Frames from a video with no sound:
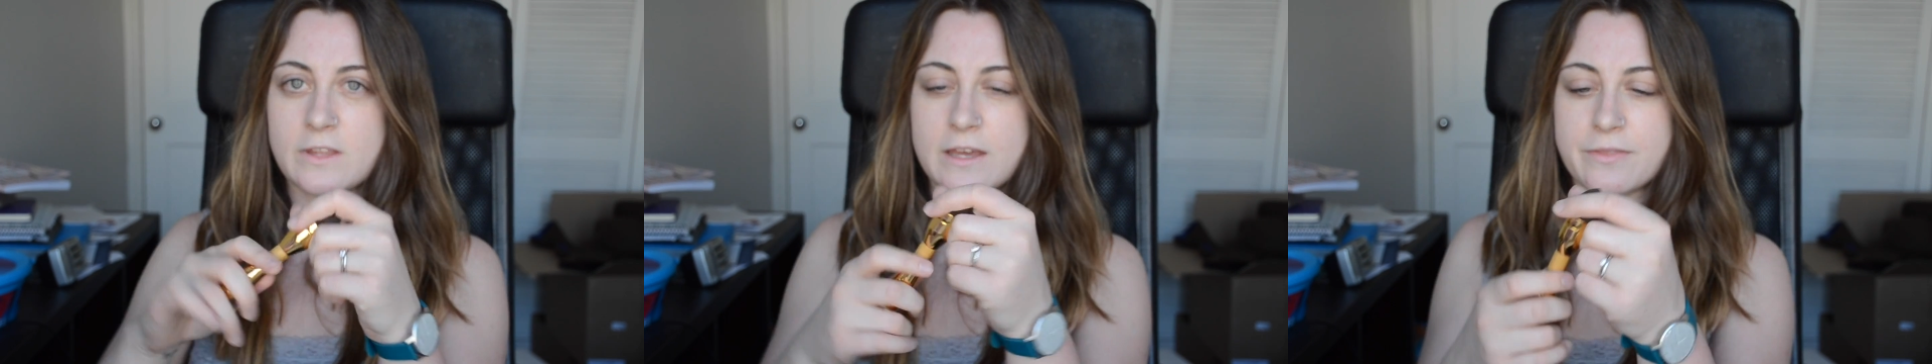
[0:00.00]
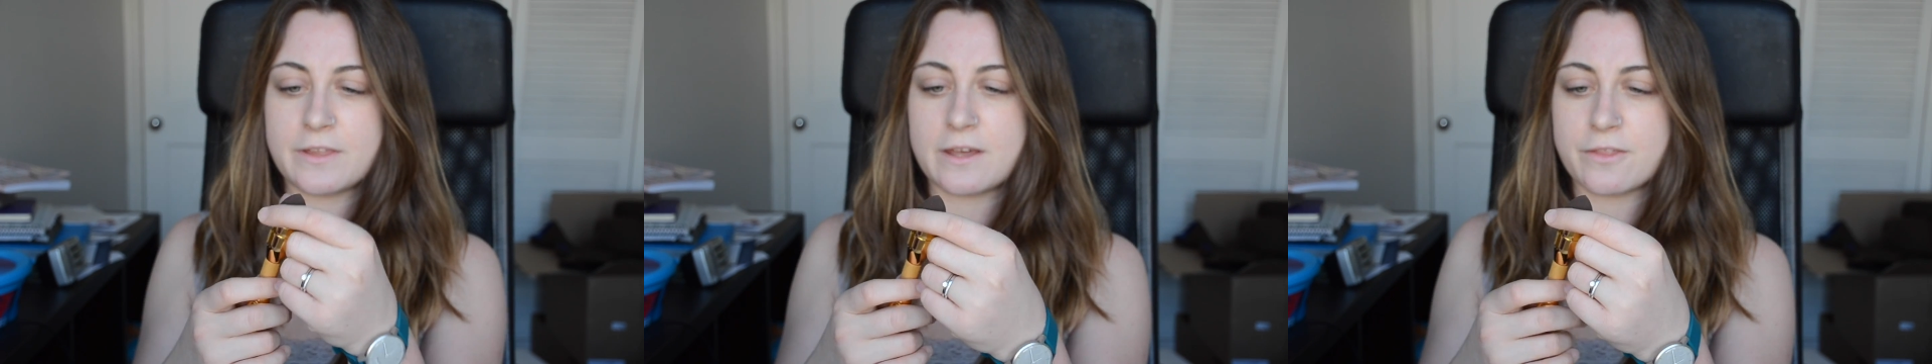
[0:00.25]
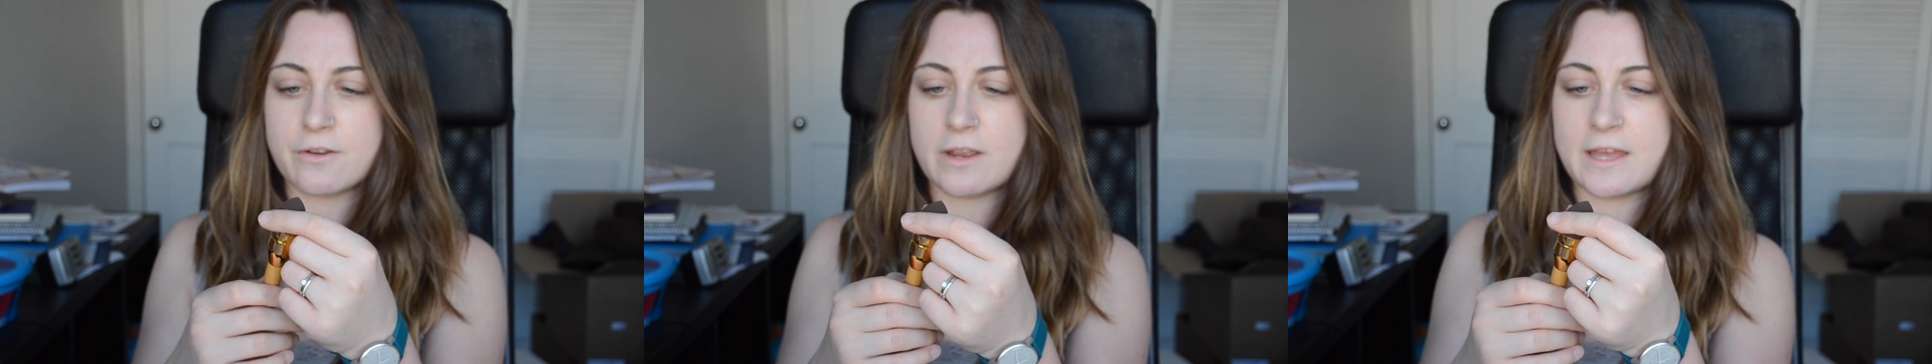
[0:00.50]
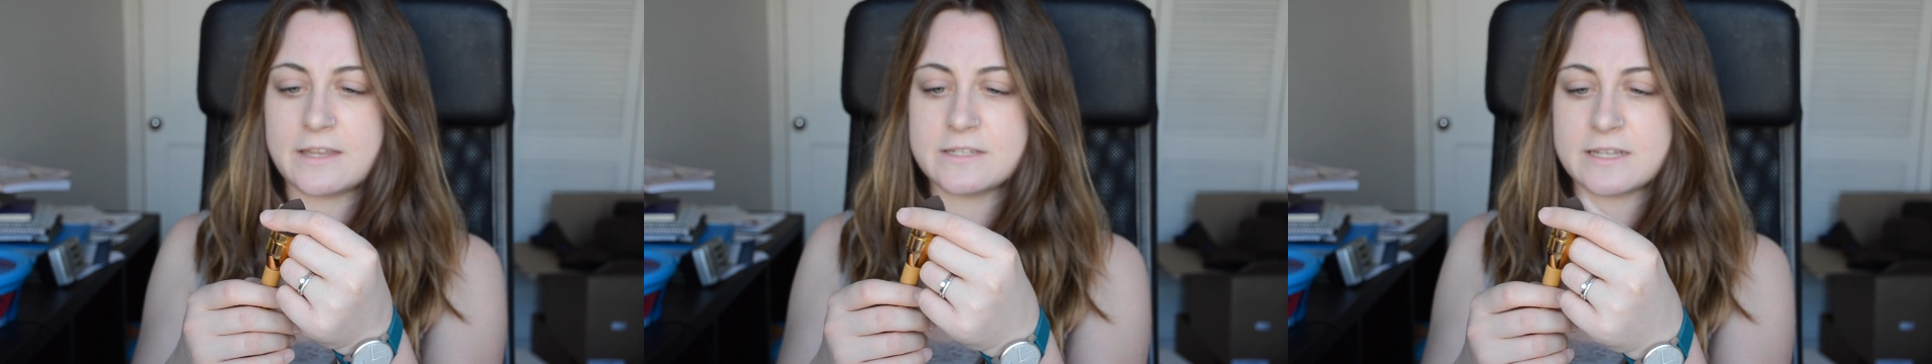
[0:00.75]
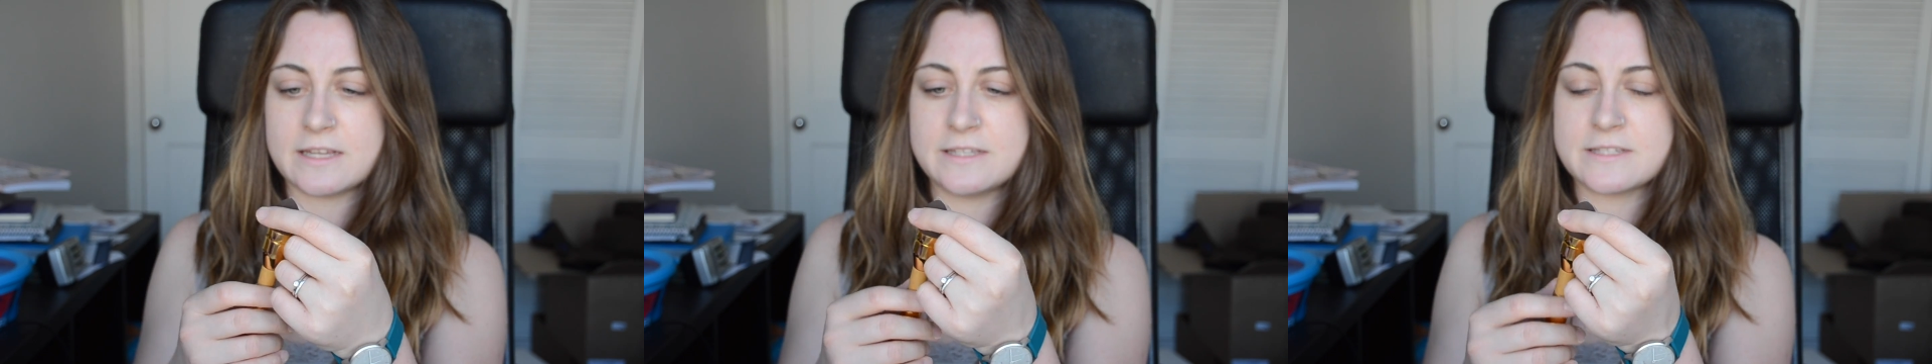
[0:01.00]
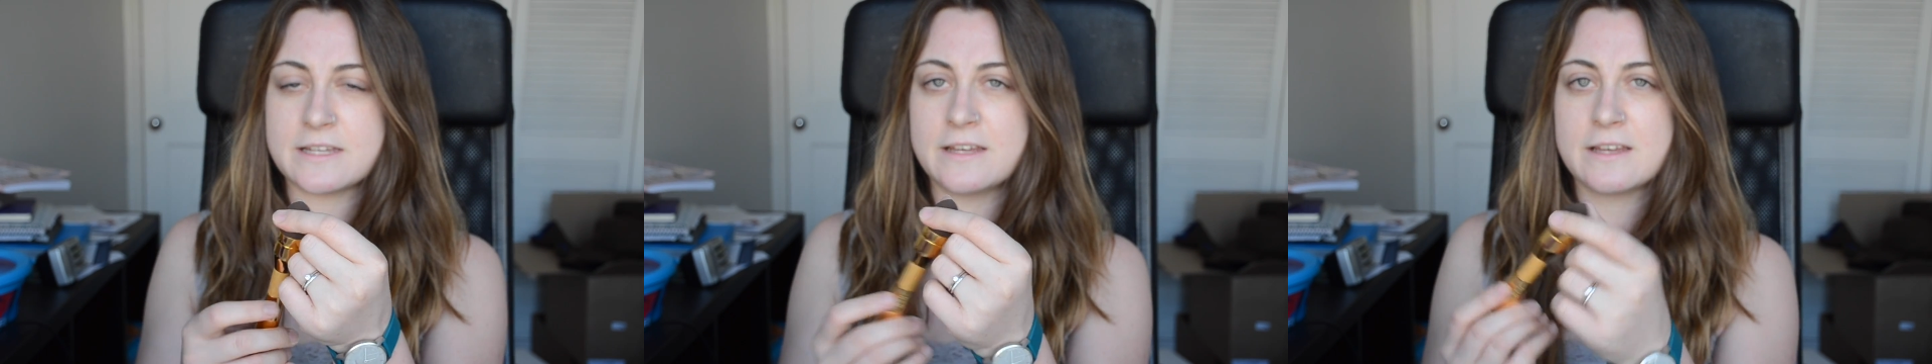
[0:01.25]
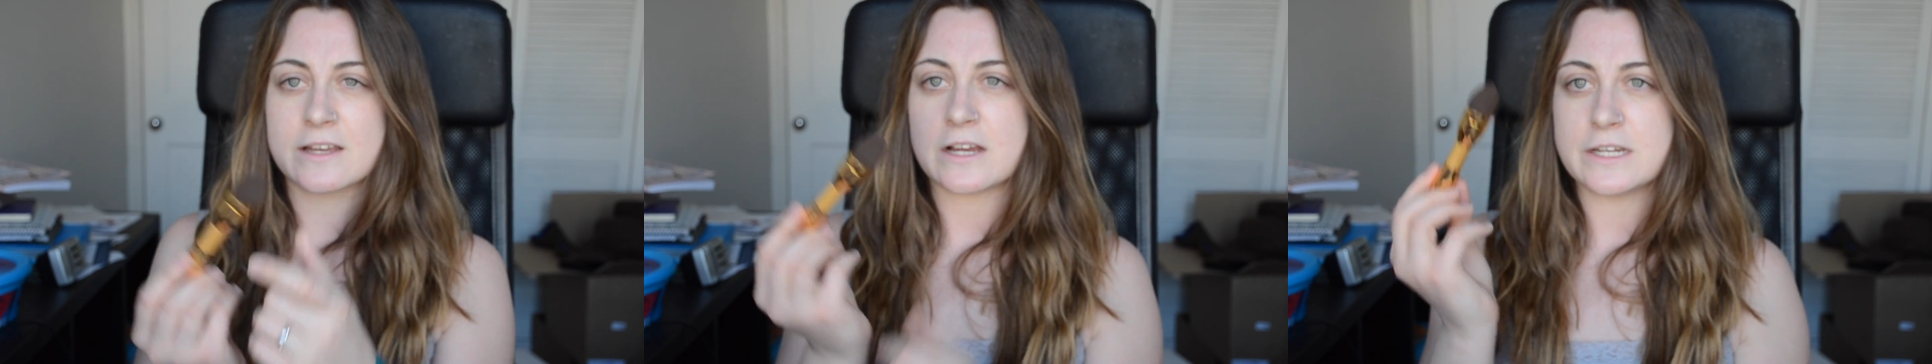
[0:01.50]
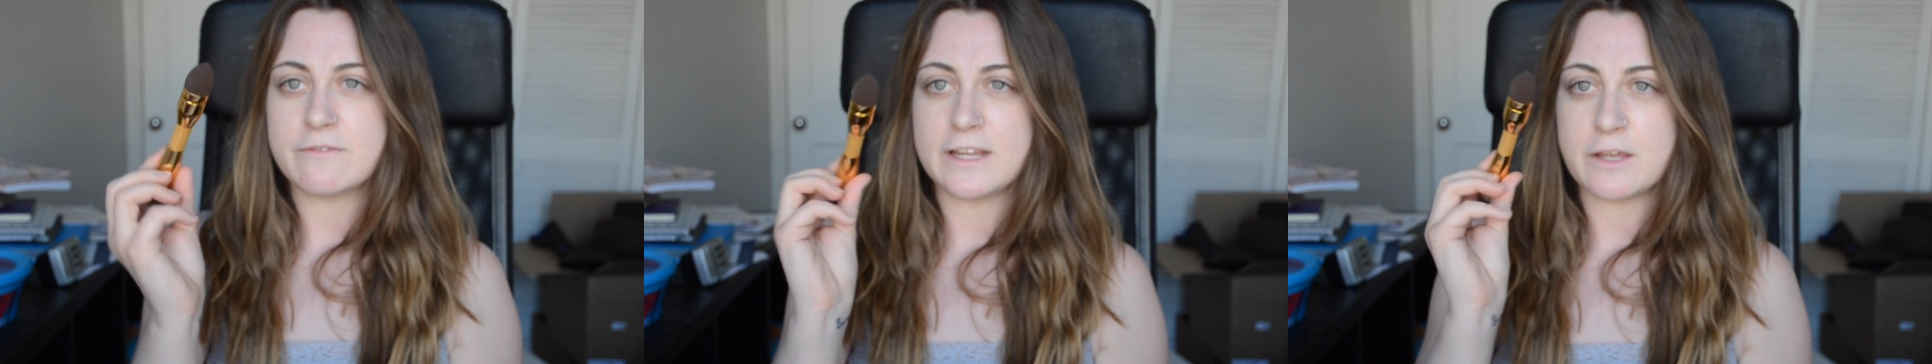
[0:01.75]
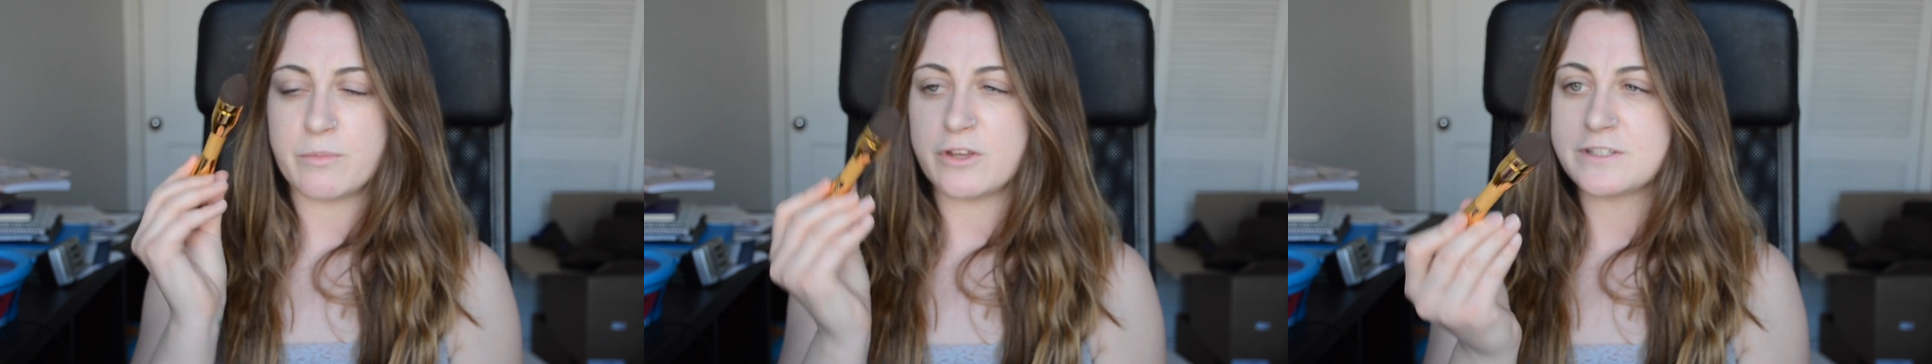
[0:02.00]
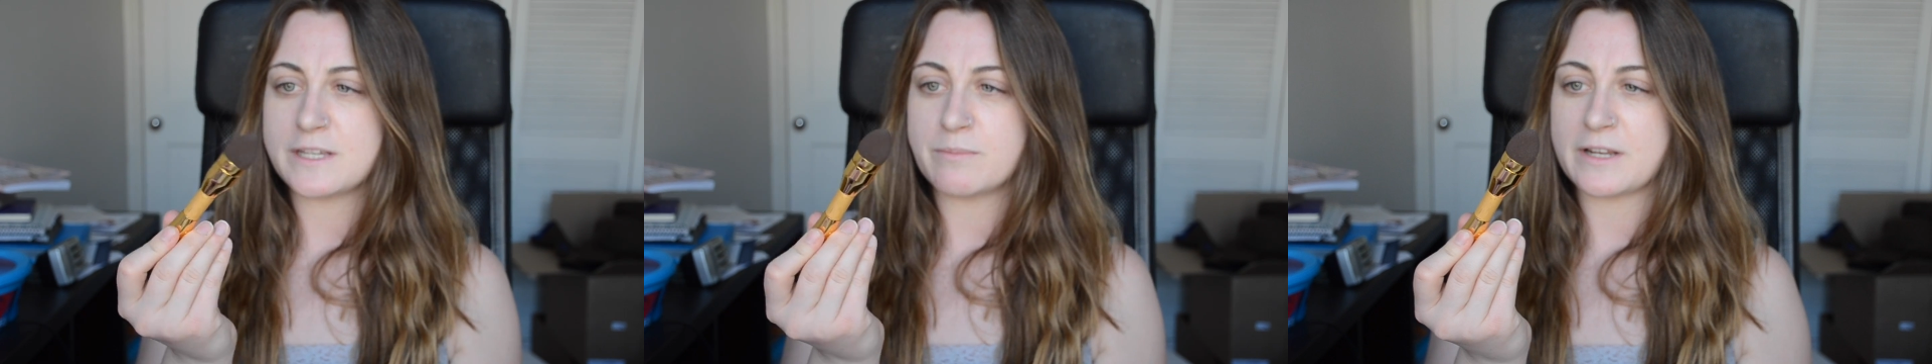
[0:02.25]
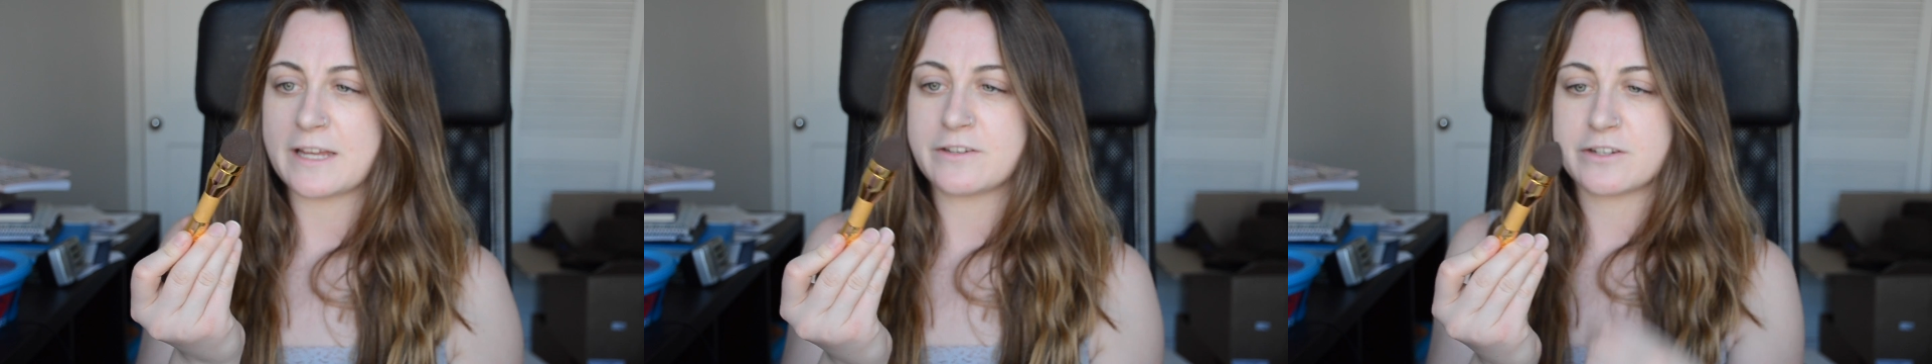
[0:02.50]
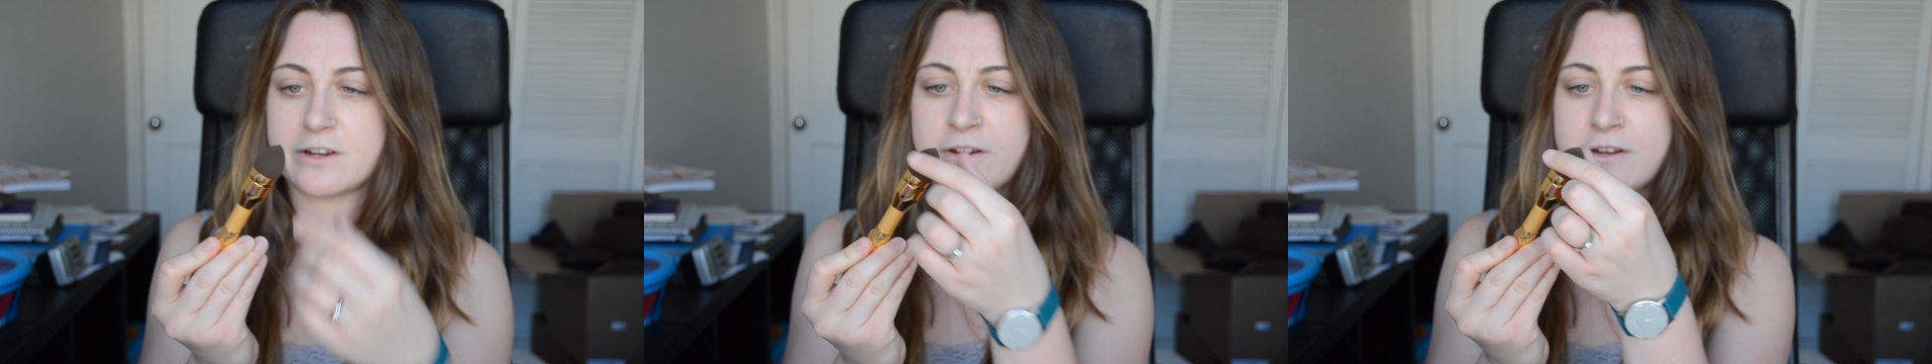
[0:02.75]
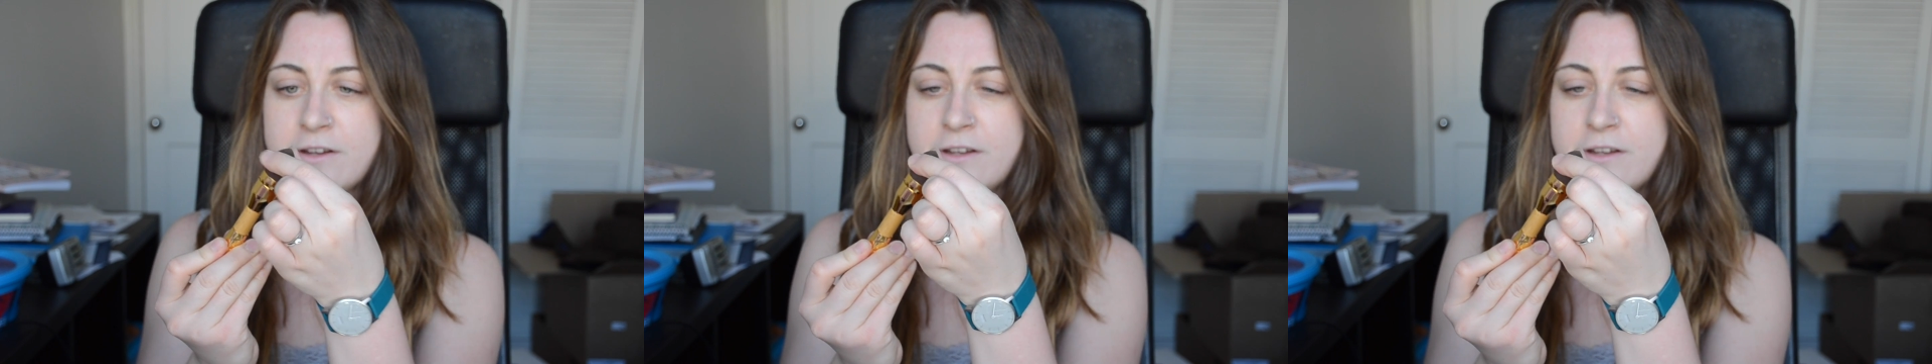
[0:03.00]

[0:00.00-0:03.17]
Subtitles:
and the other end is kind of like a beauty blender.